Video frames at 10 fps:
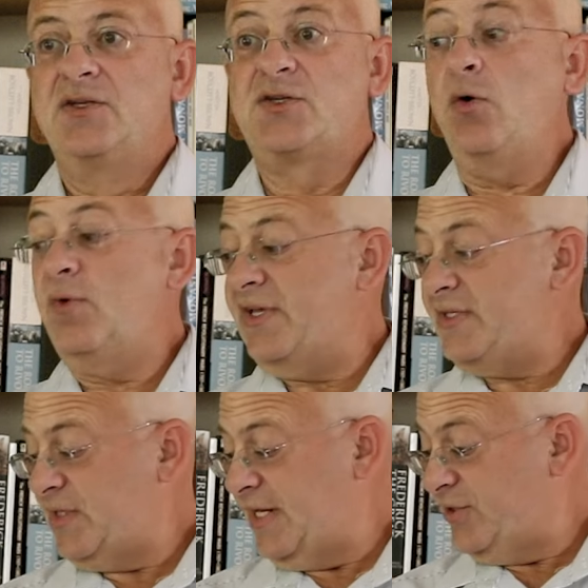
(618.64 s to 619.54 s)
So with
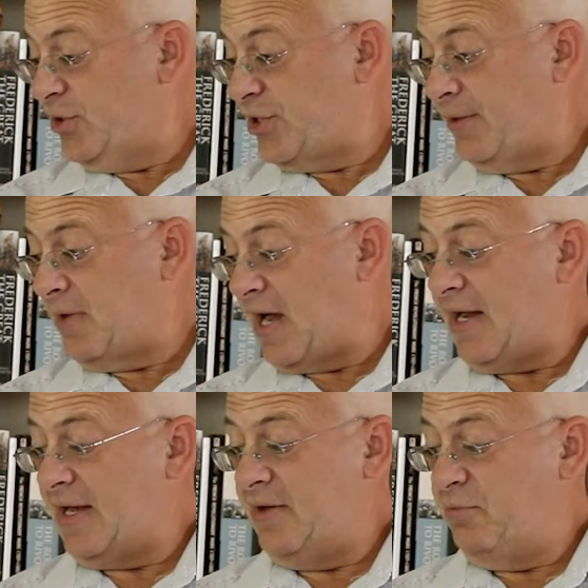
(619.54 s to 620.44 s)
this, ladies and gentlemen,
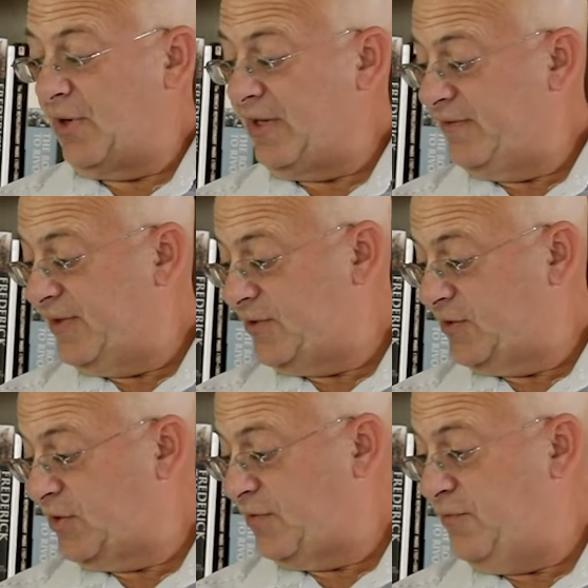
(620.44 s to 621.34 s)
I bring
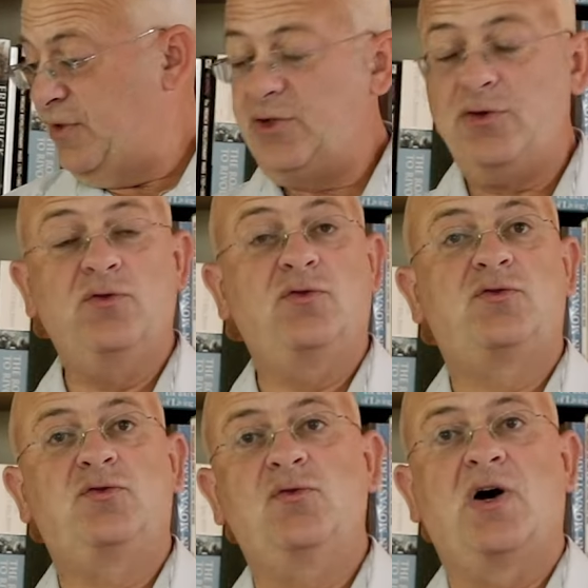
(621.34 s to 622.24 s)
this video
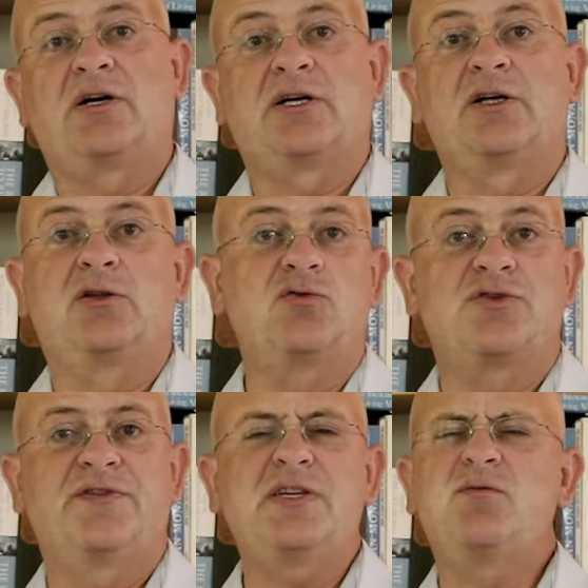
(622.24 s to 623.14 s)
to a
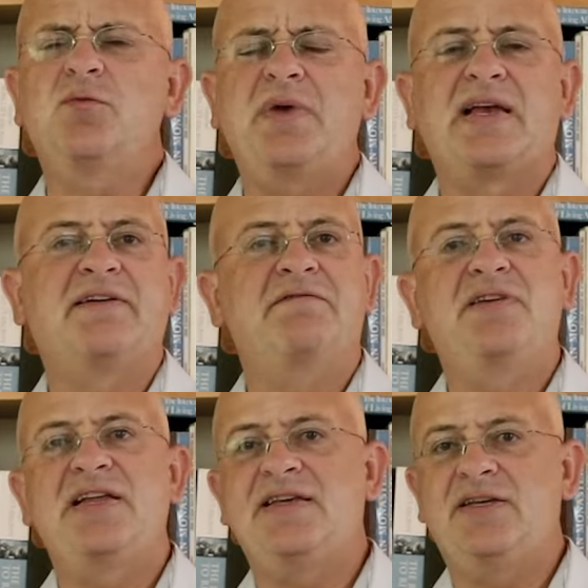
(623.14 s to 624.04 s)
conclusion. This would make a
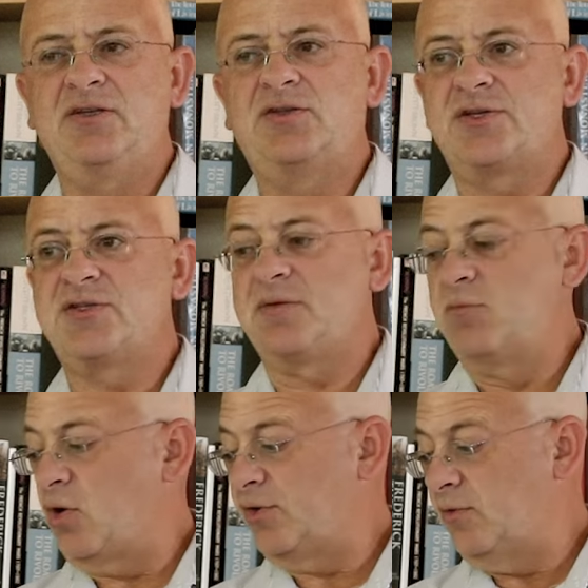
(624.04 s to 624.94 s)
very interesting
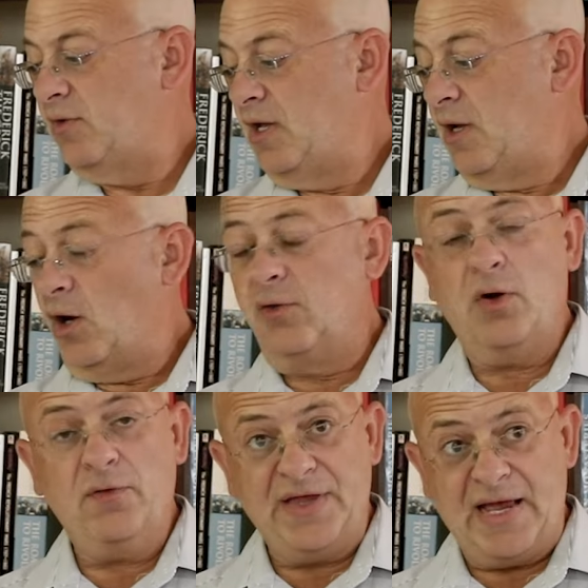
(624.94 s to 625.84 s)
model,
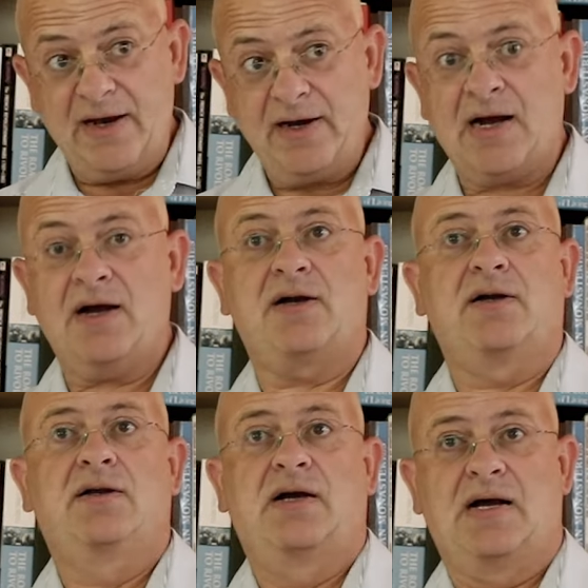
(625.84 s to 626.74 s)
although there
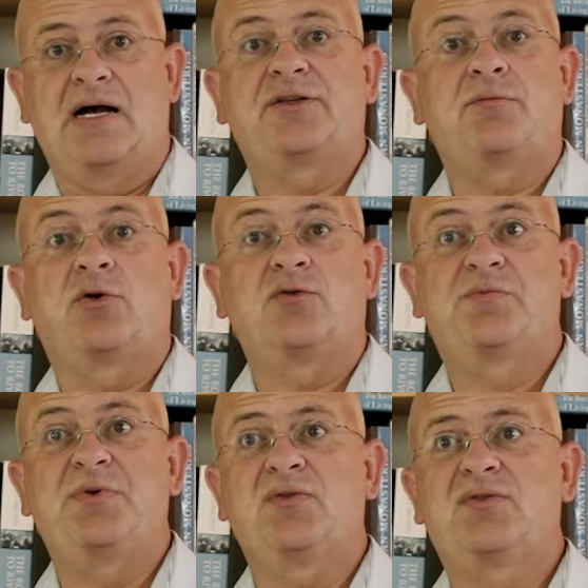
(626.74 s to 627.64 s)
are other
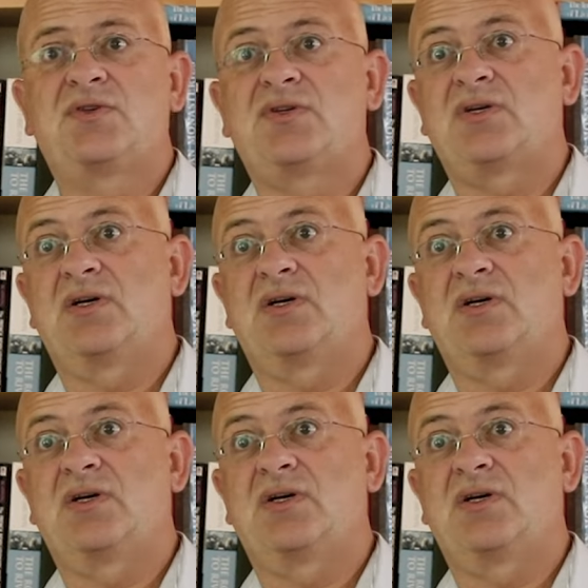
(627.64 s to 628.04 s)
models built.